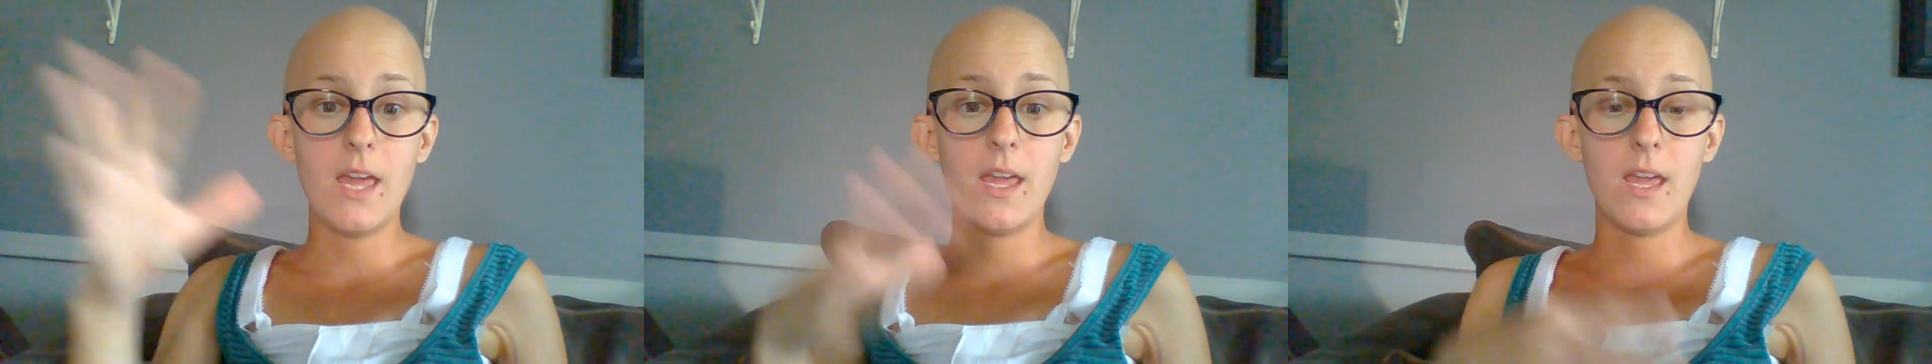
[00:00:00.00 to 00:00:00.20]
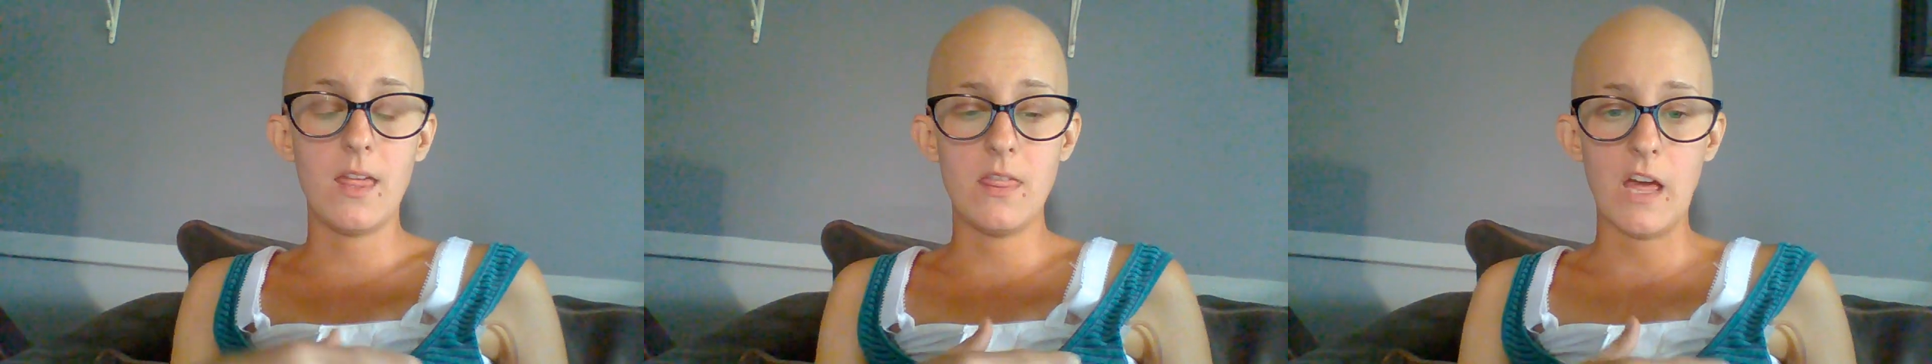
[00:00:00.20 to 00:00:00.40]

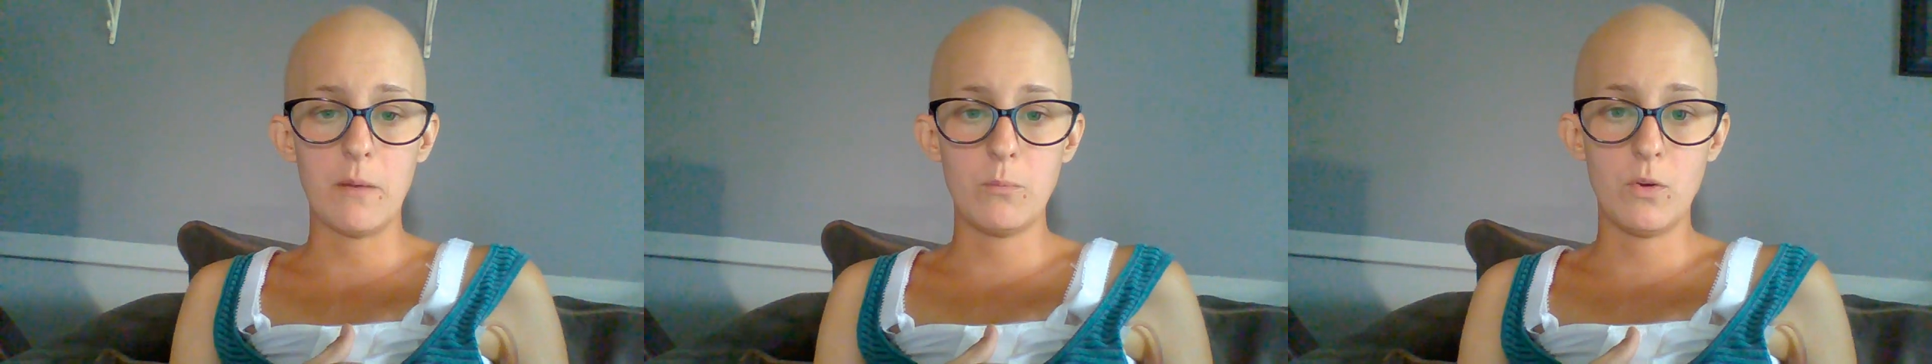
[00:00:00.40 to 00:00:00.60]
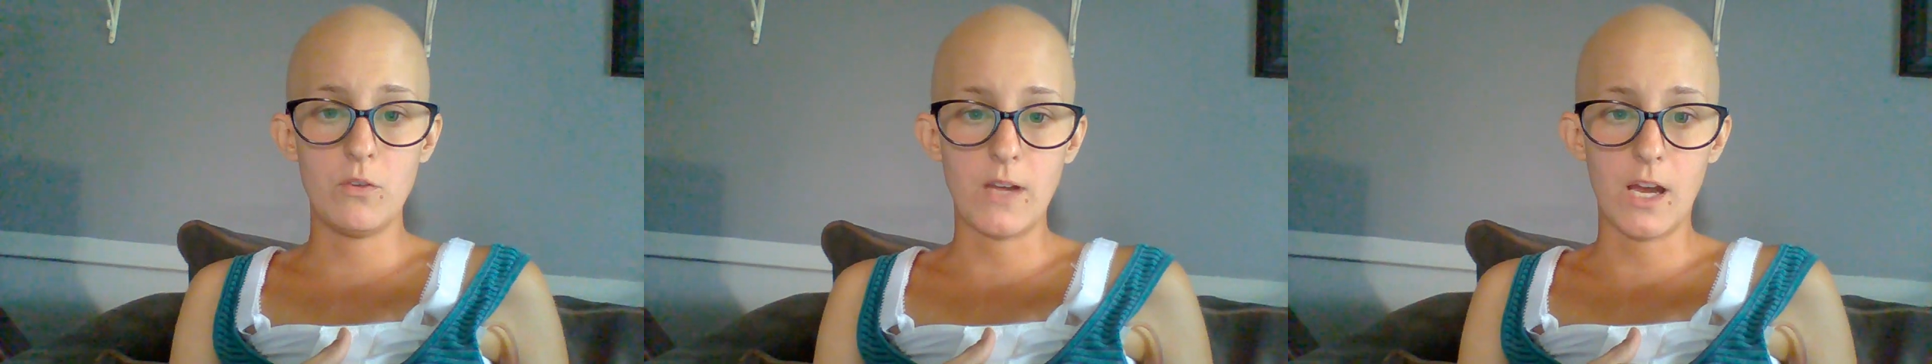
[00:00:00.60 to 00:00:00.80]
He
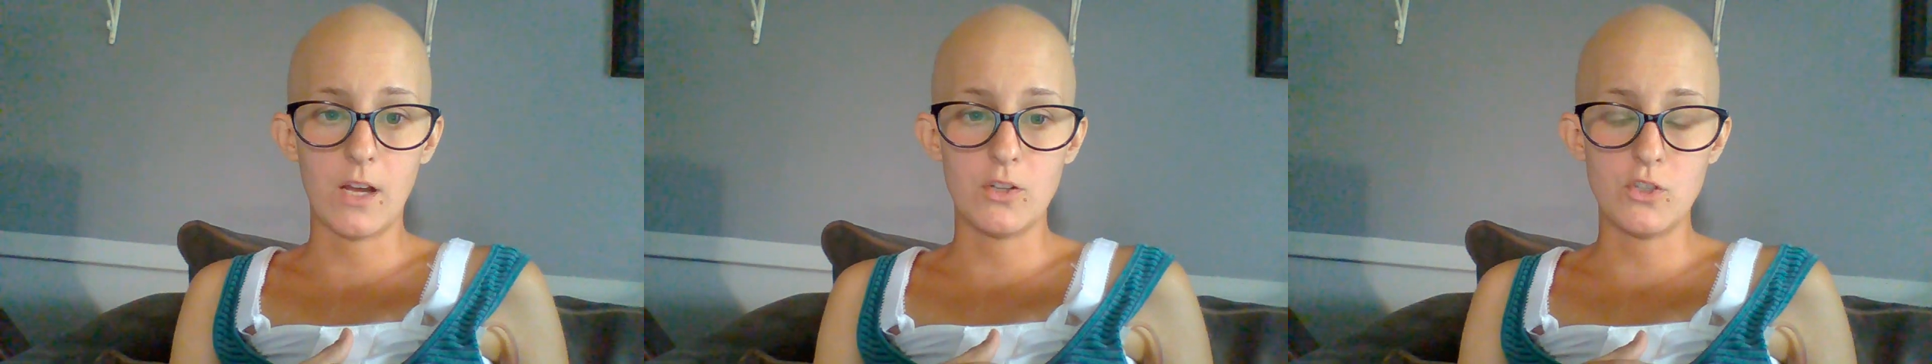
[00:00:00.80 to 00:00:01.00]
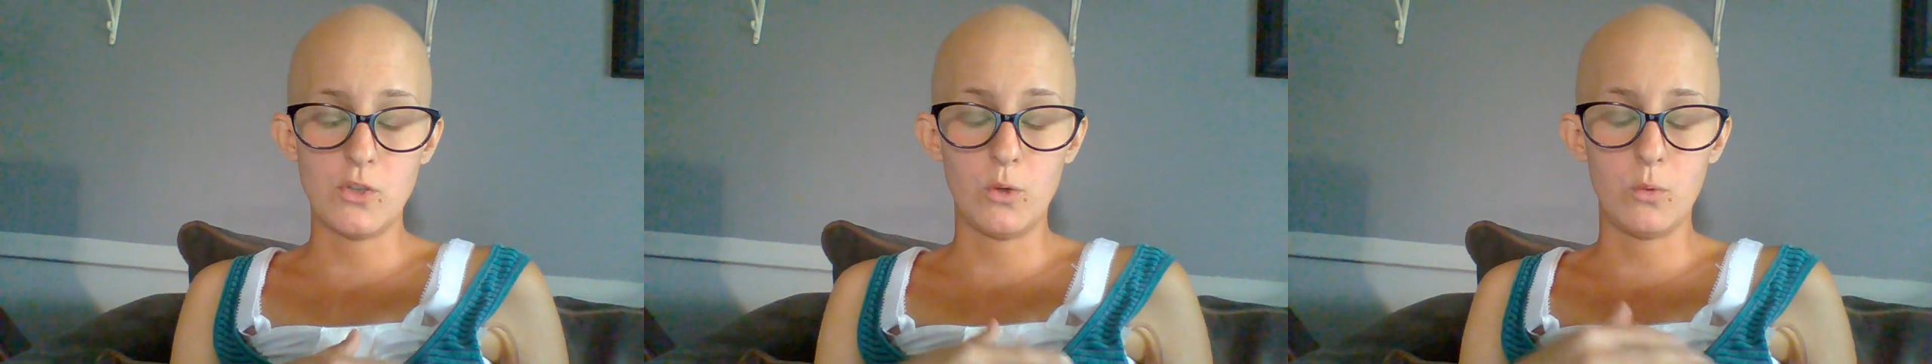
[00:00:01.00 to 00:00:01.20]
then moved
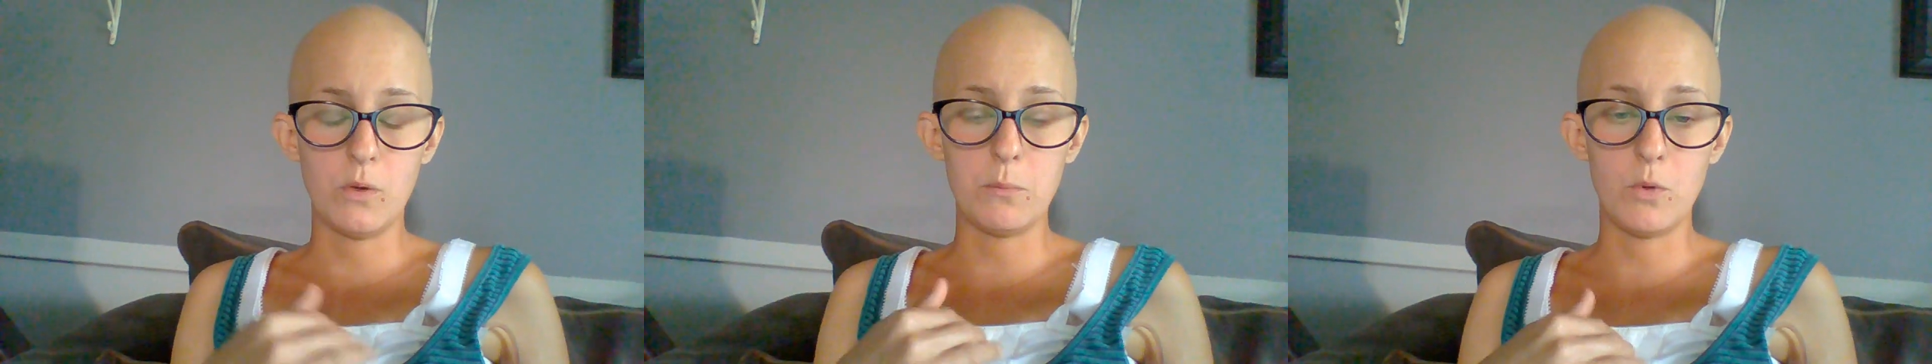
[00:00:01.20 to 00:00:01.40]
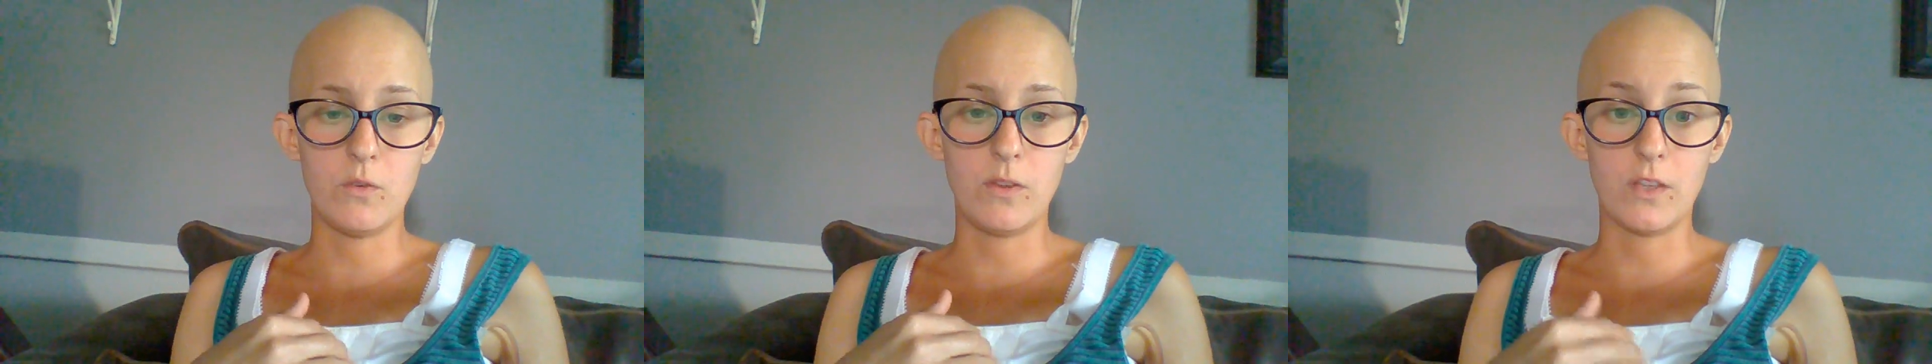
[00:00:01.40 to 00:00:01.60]
on to
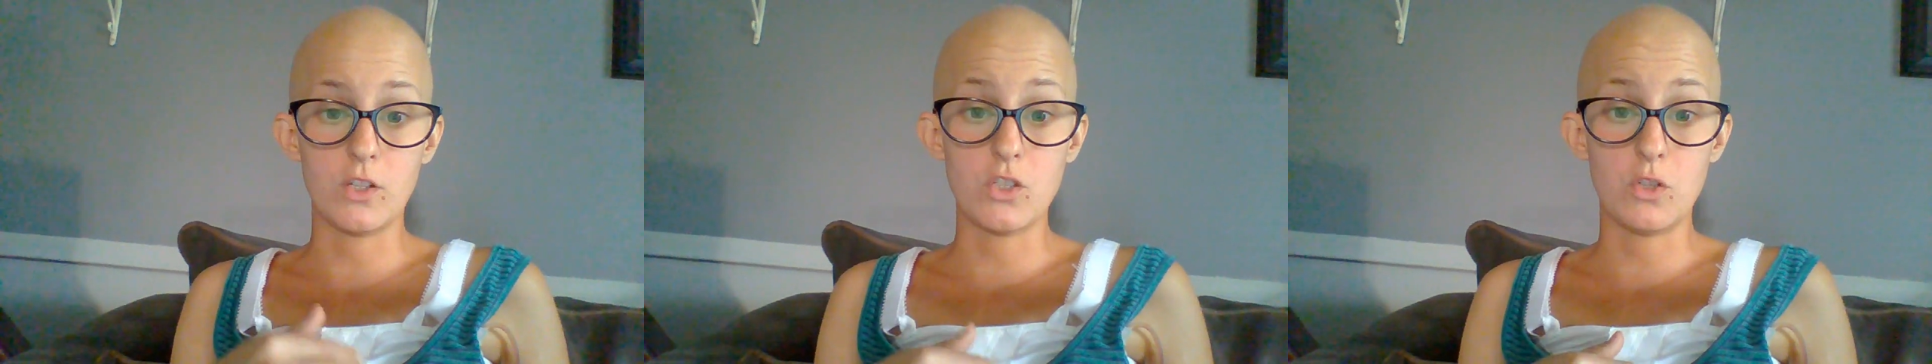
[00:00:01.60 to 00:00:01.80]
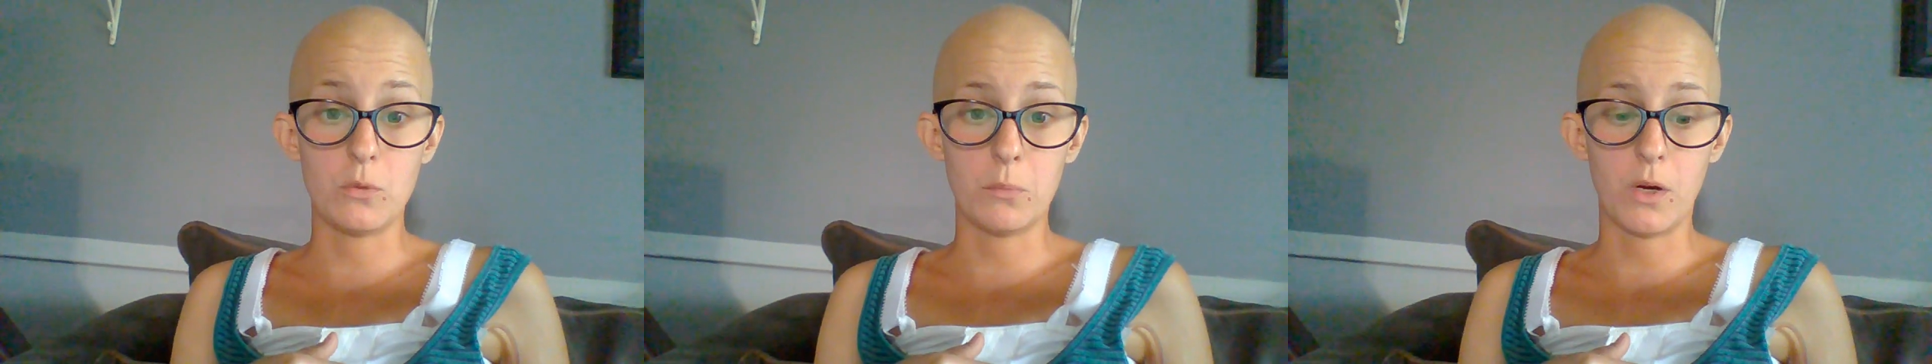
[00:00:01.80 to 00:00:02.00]
removing the
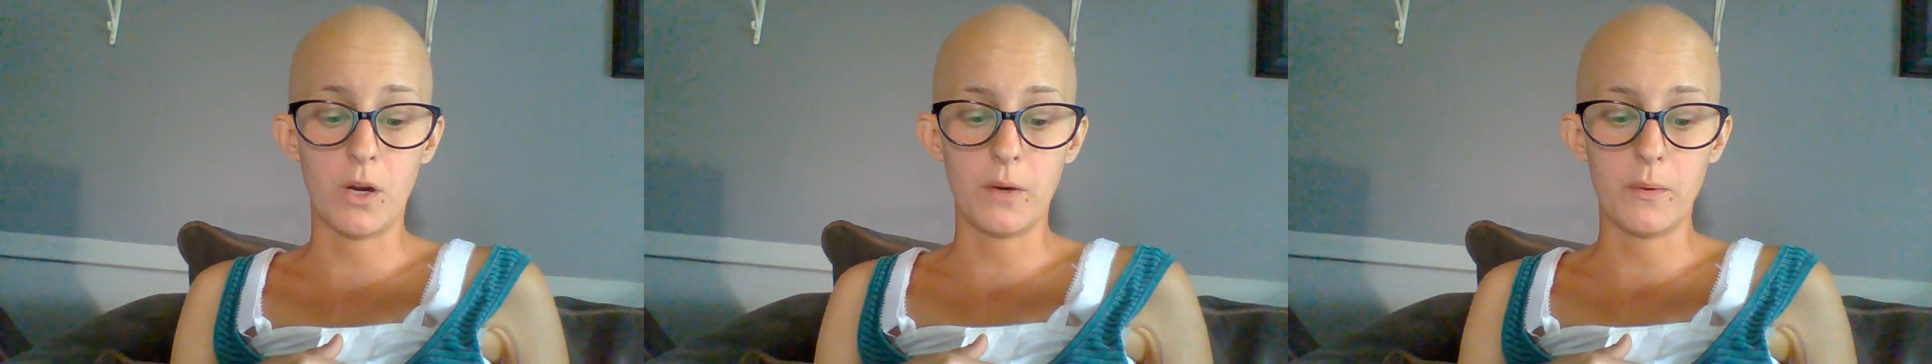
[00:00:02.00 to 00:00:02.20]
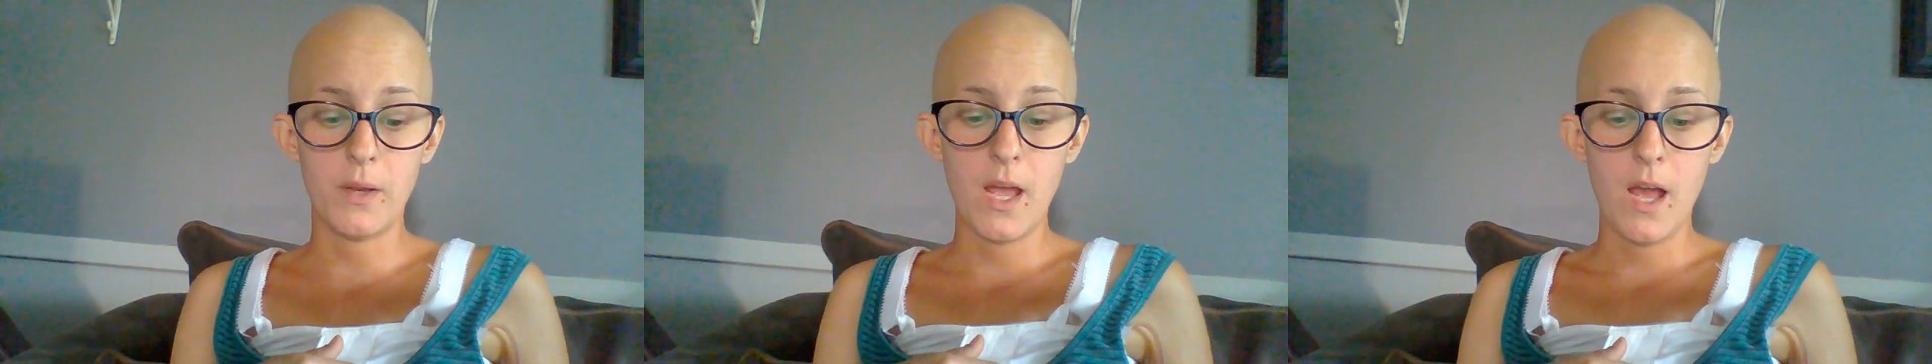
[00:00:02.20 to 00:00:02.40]

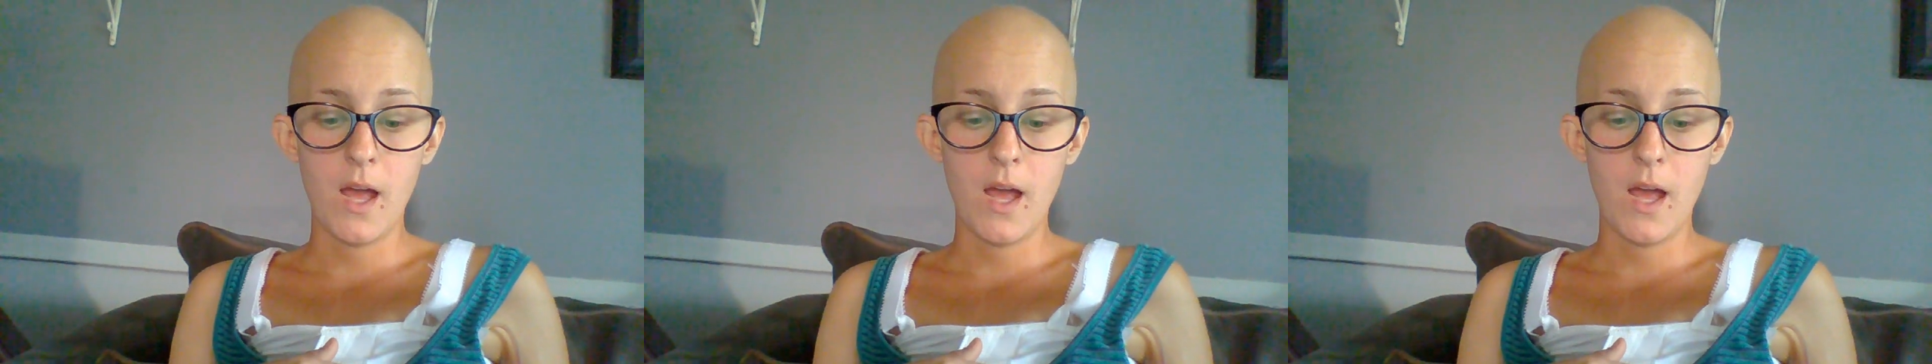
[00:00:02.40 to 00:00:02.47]
tumor.